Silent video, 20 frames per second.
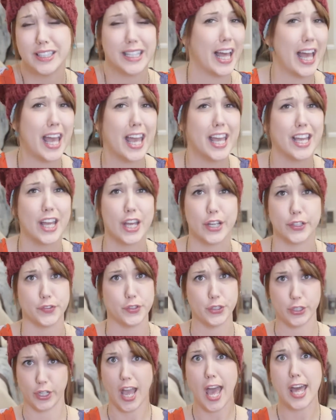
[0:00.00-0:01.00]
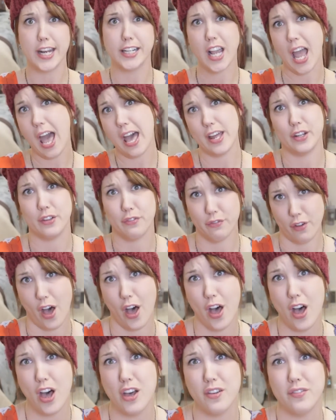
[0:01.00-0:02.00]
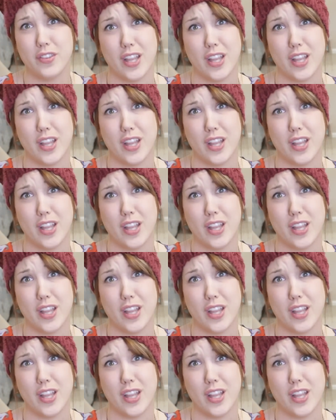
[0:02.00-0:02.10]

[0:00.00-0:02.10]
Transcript: Like, if she hadn't gotten involved,